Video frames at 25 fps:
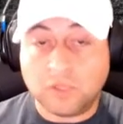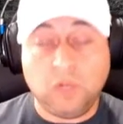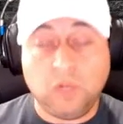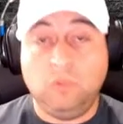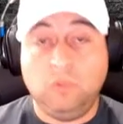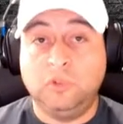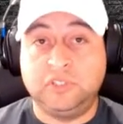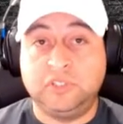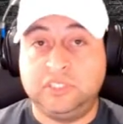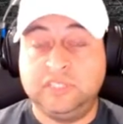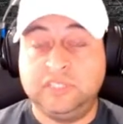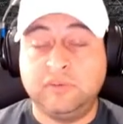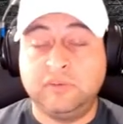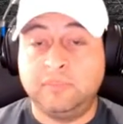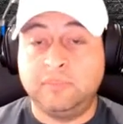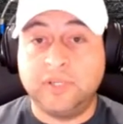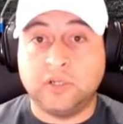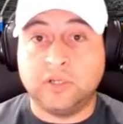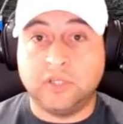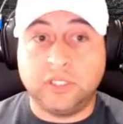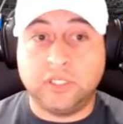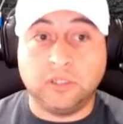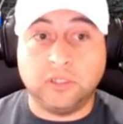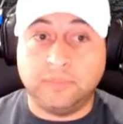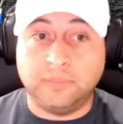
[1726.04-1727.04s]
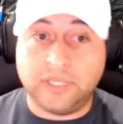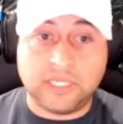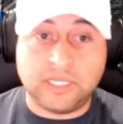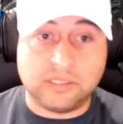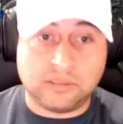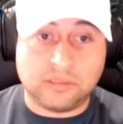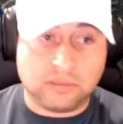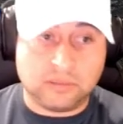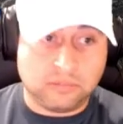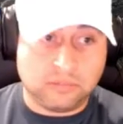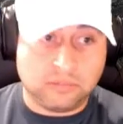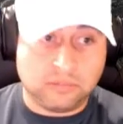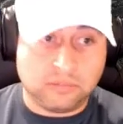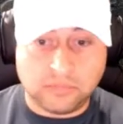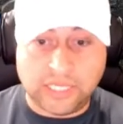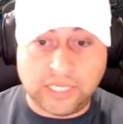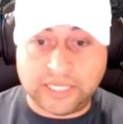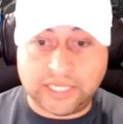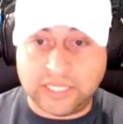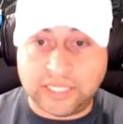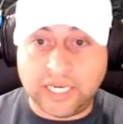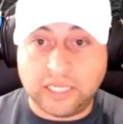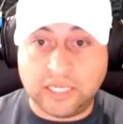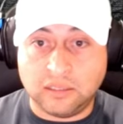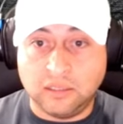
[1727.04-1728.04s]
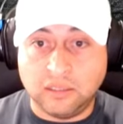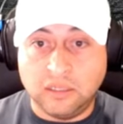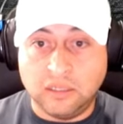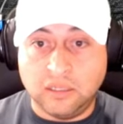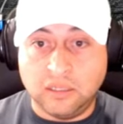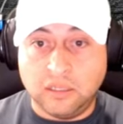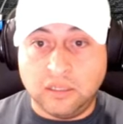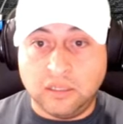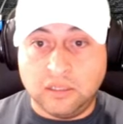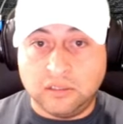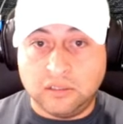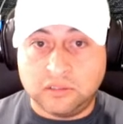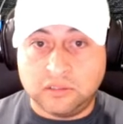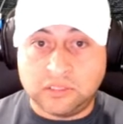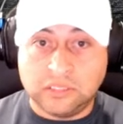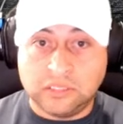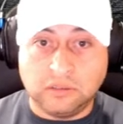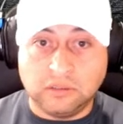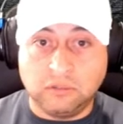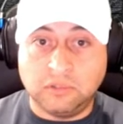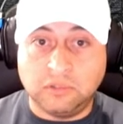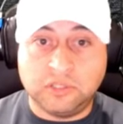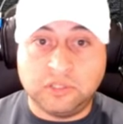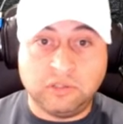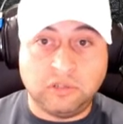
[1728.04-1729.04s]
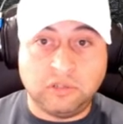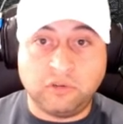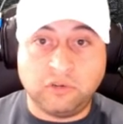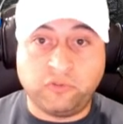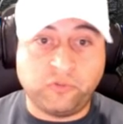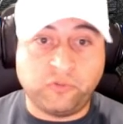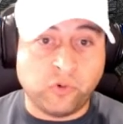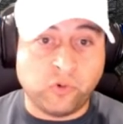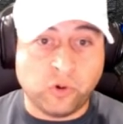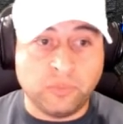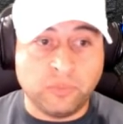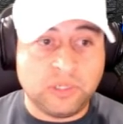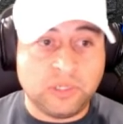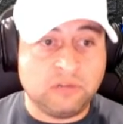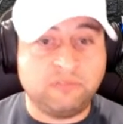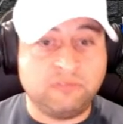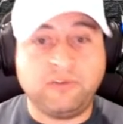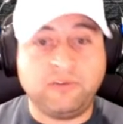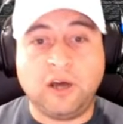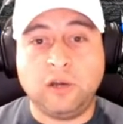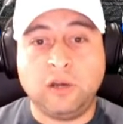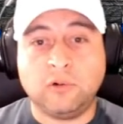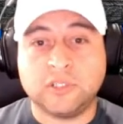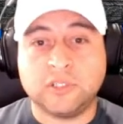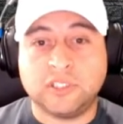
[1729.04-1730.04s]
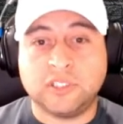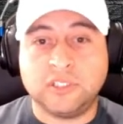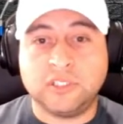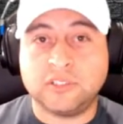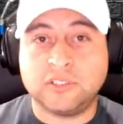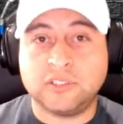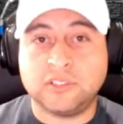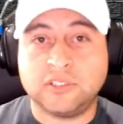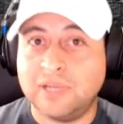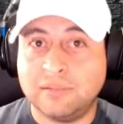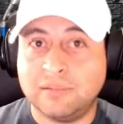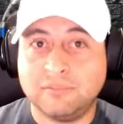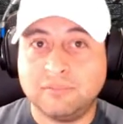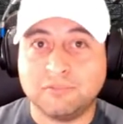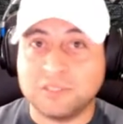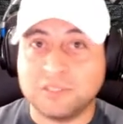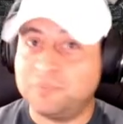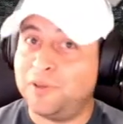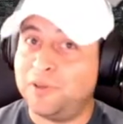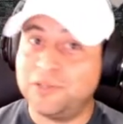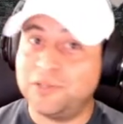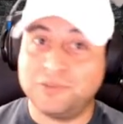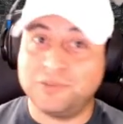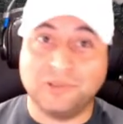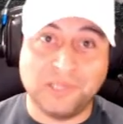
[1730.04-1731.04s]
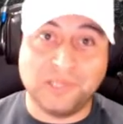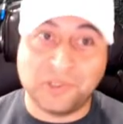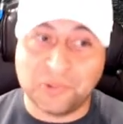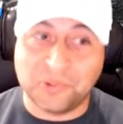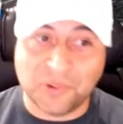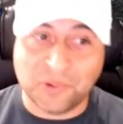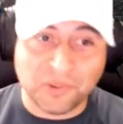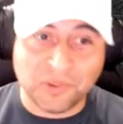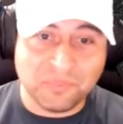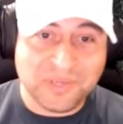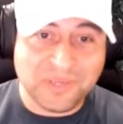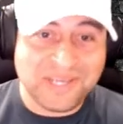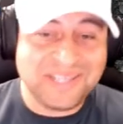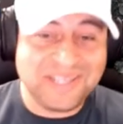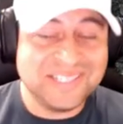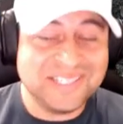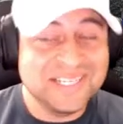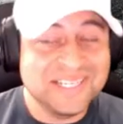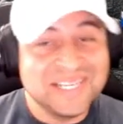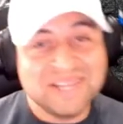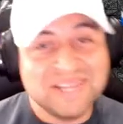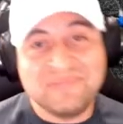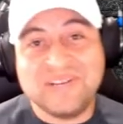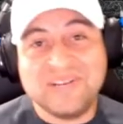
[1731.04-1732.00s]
which is an even bigger deal because, like, again, someone with nearly 4 million followers on Instagram responded to little old me.